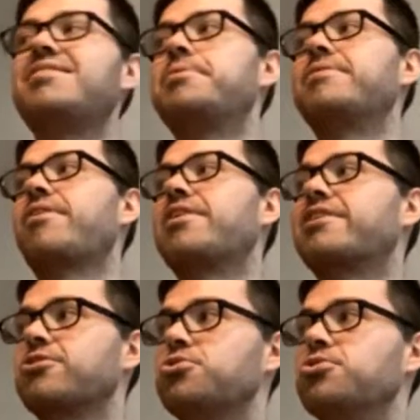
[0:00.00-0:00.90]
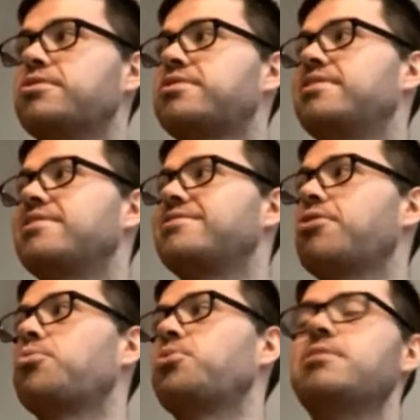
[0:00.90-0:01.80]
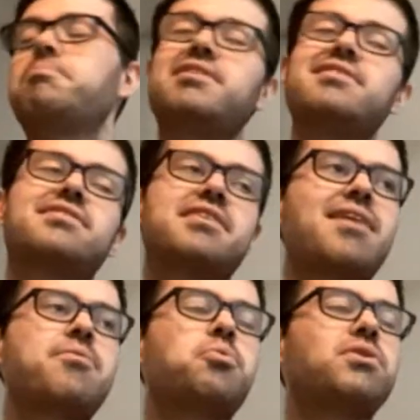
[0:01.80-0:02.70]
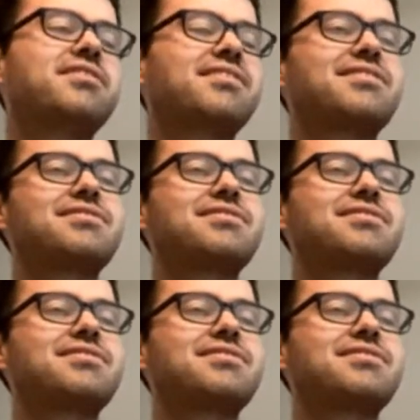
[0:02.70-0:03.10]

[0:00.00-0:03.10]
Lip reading: They've been very close, and it's not really been staring wins, has it?